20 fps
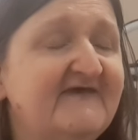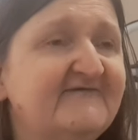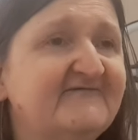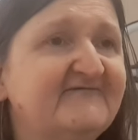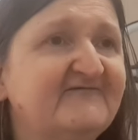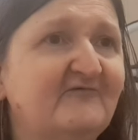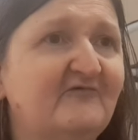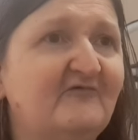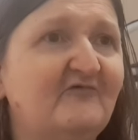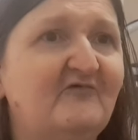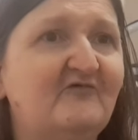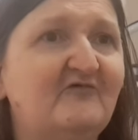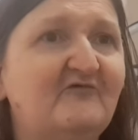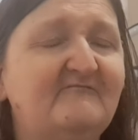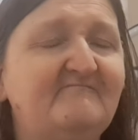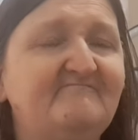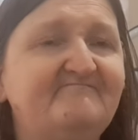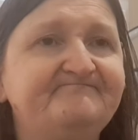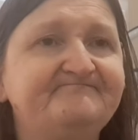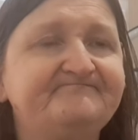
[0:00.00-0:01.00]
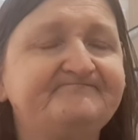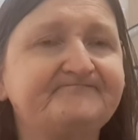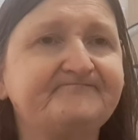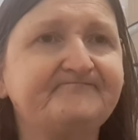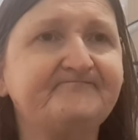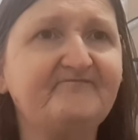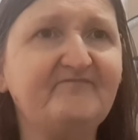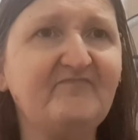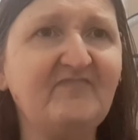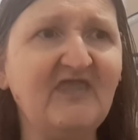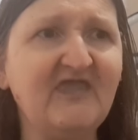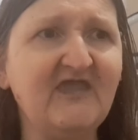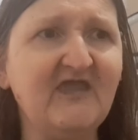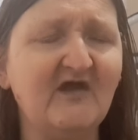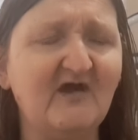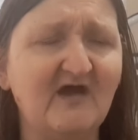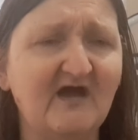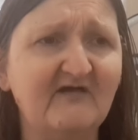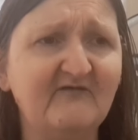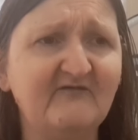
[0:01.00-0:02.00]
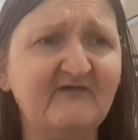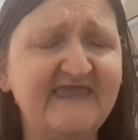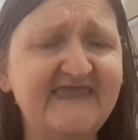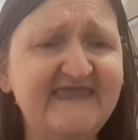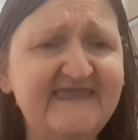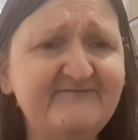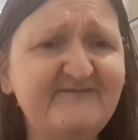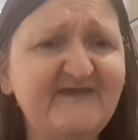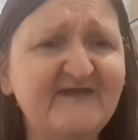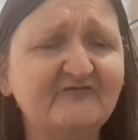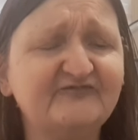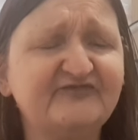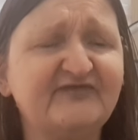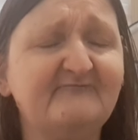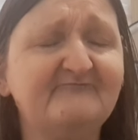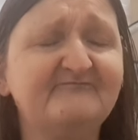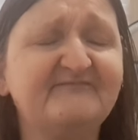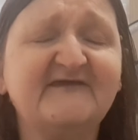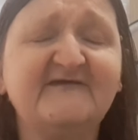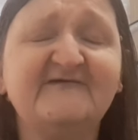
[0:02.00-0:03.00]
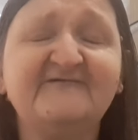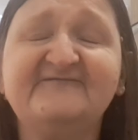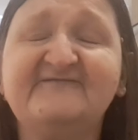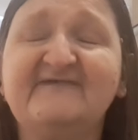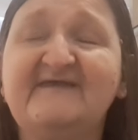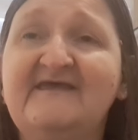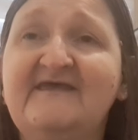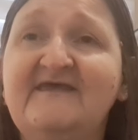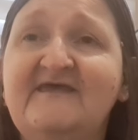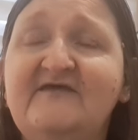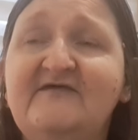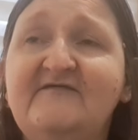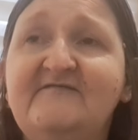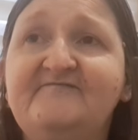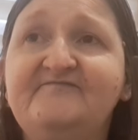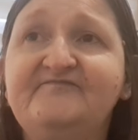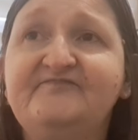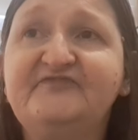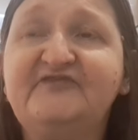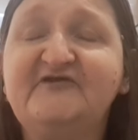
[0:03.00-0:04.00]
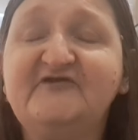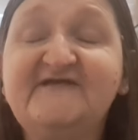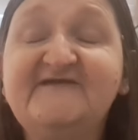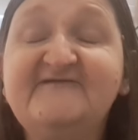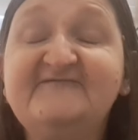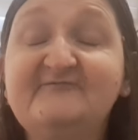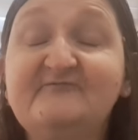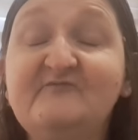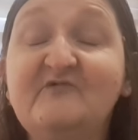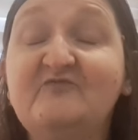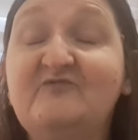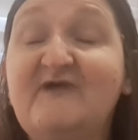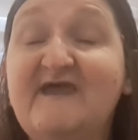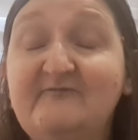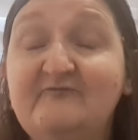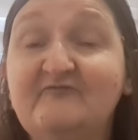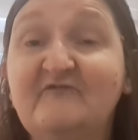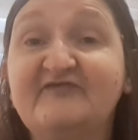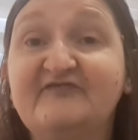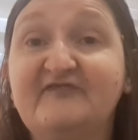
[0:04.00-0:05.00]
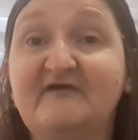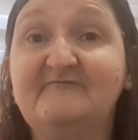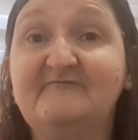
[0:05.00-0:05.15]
So I emailed them because the reason we went with